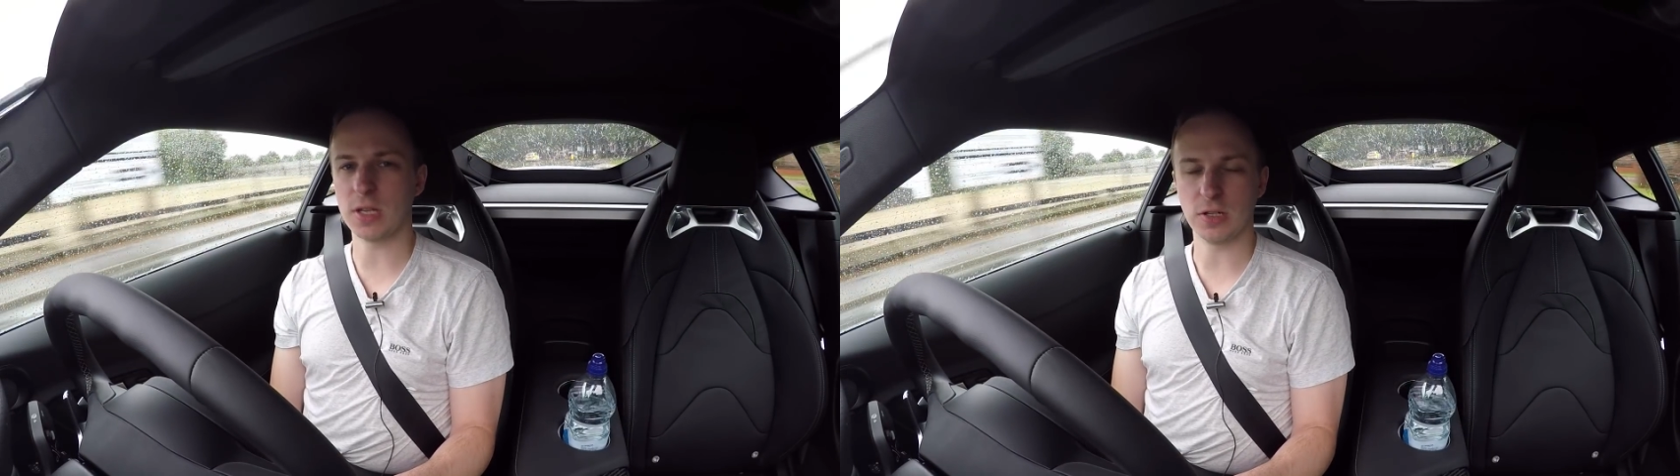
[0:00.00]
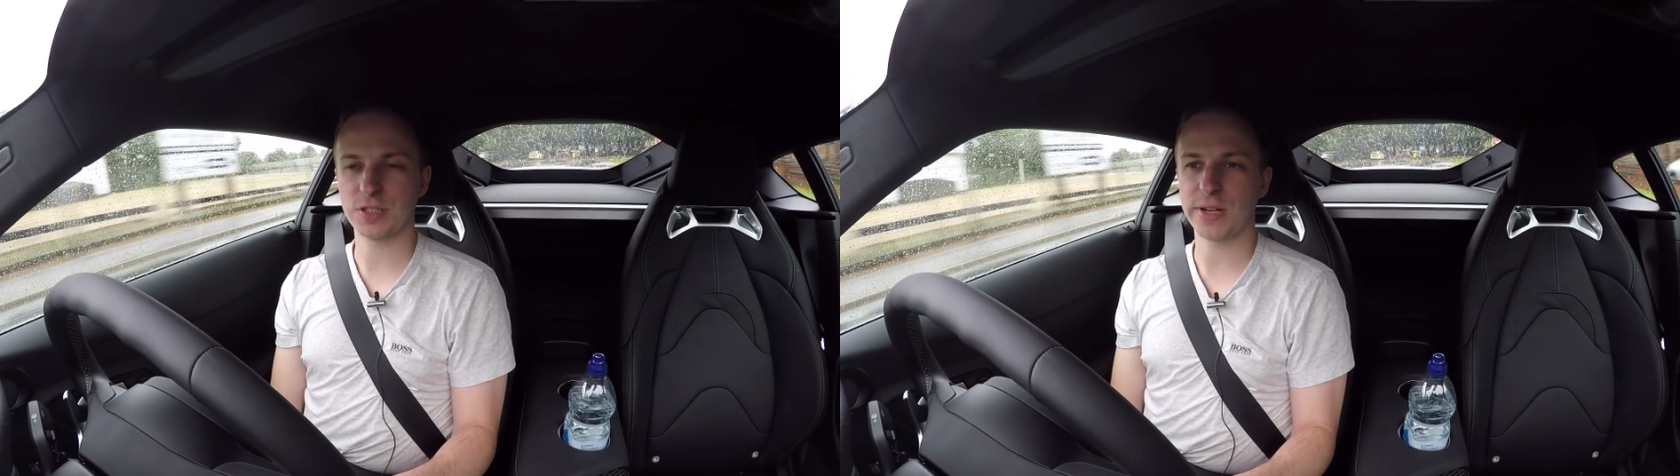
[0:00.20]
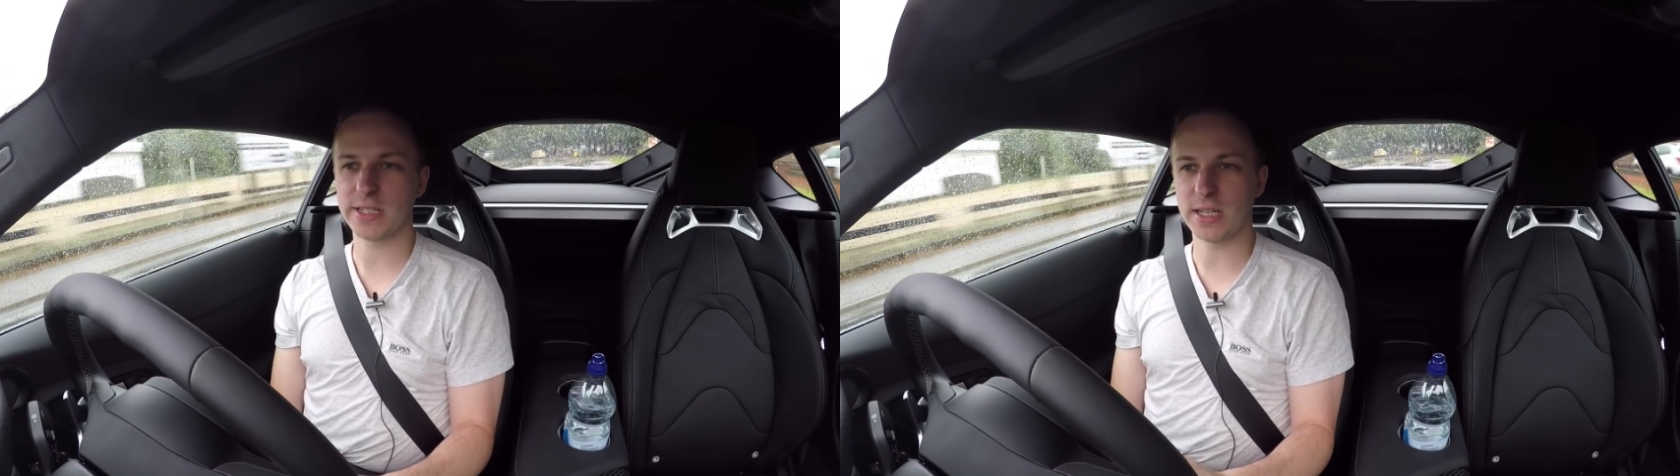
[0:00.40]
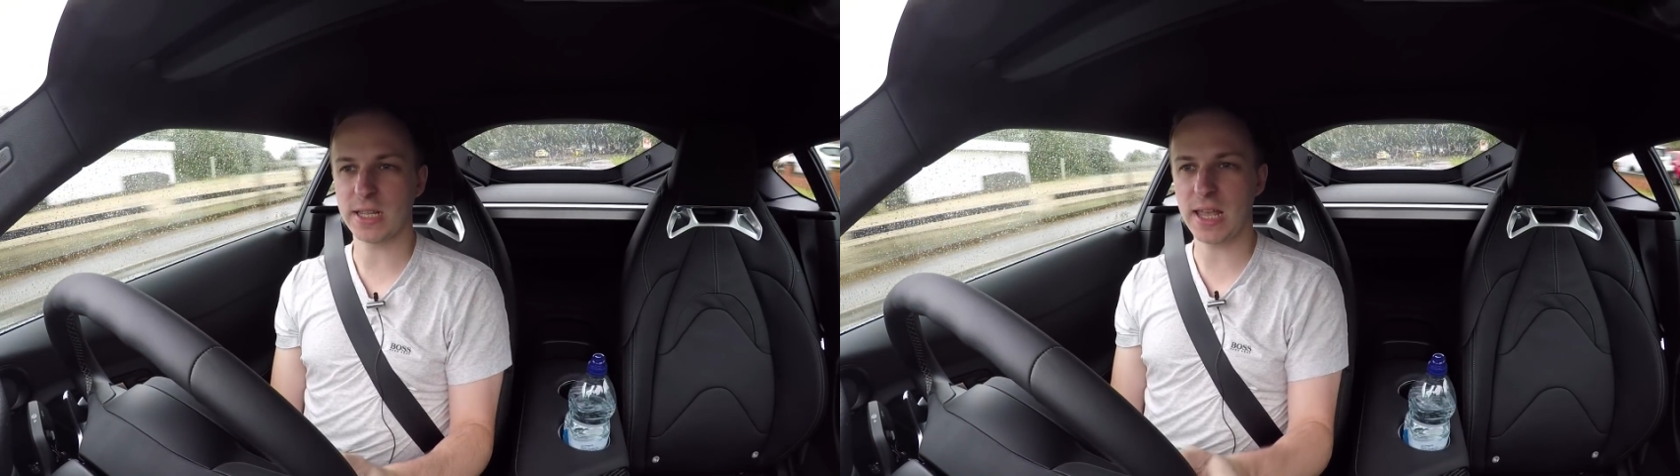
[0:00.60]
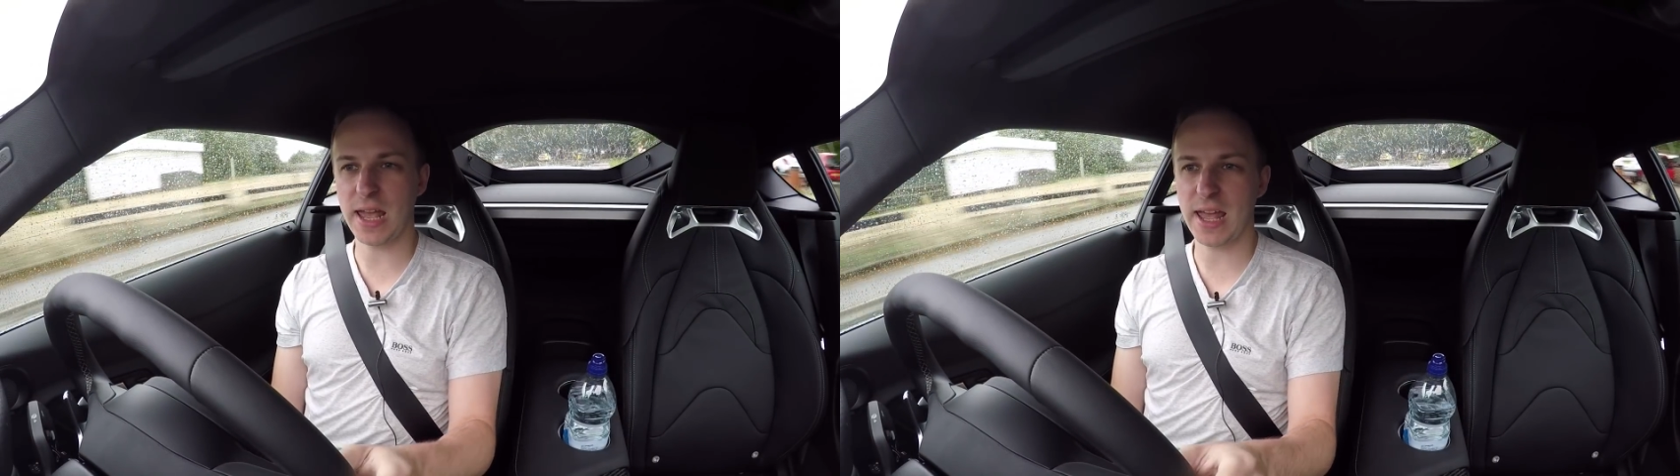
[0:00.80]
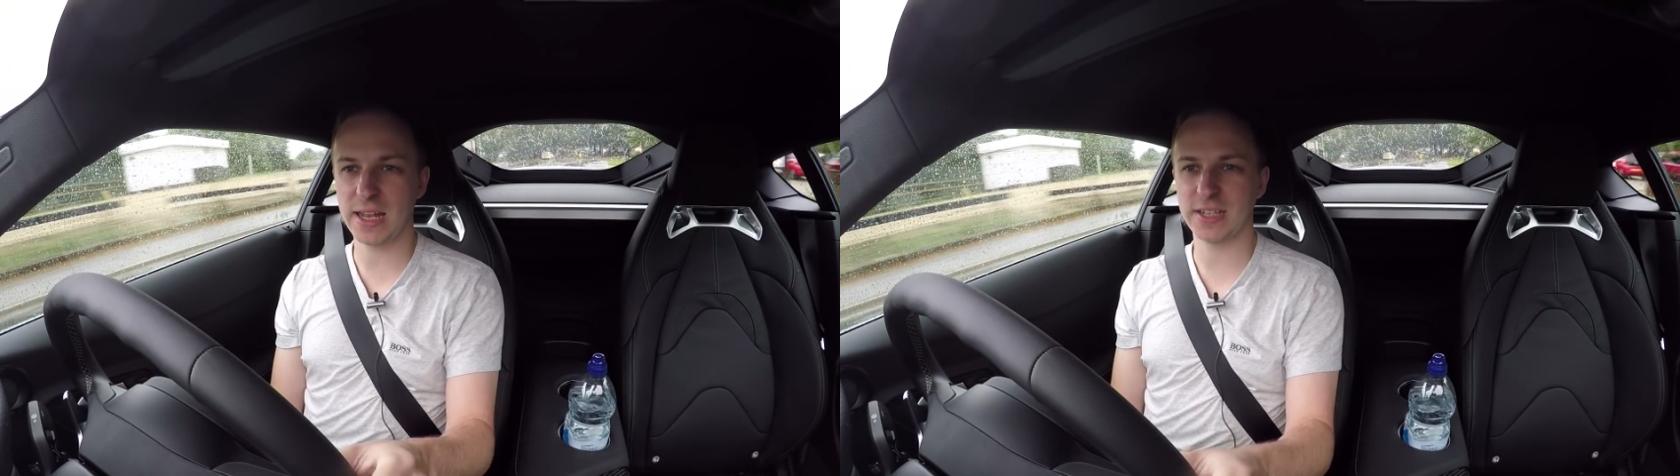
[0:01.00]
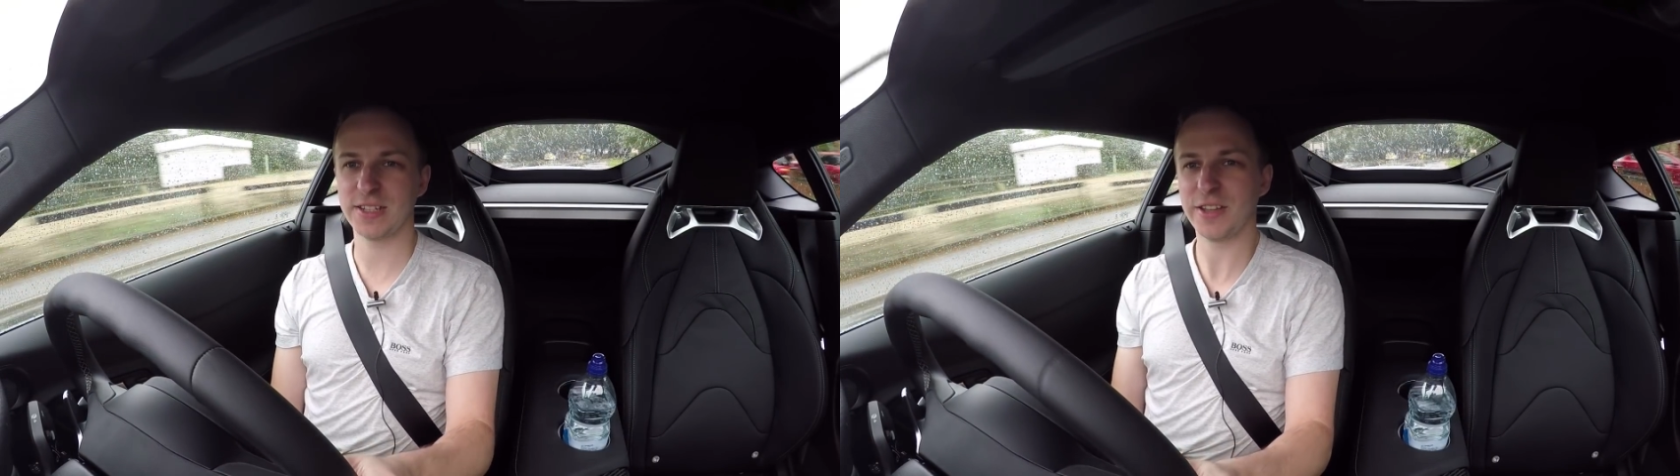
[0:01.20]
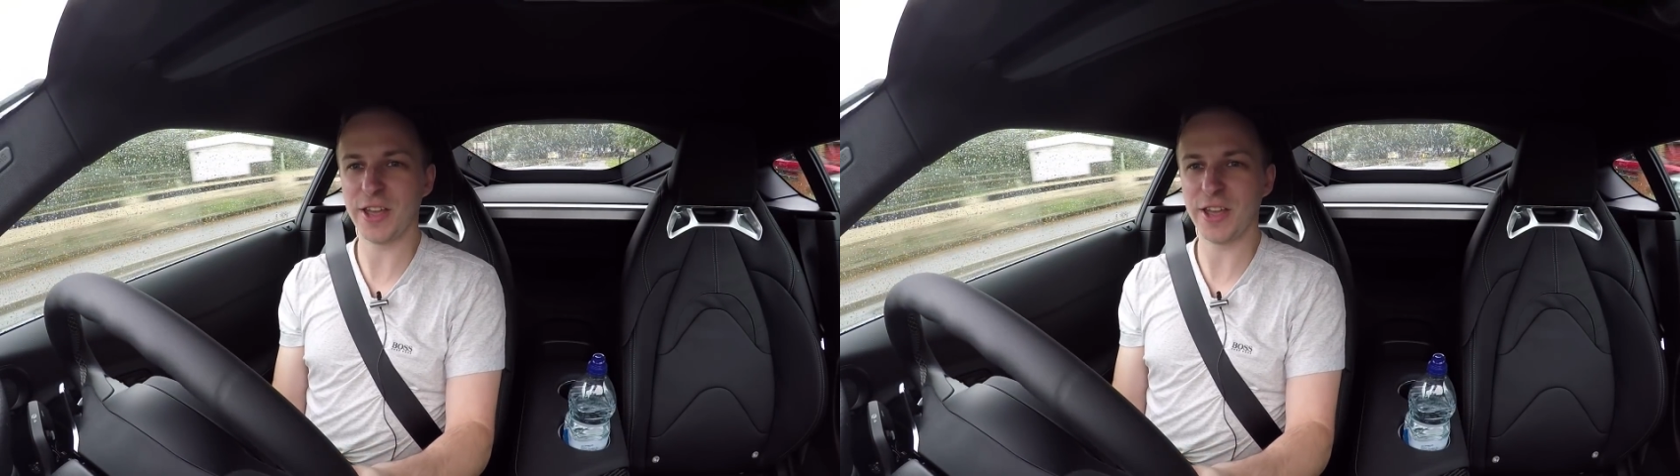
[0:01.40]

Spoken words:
I got distracted again.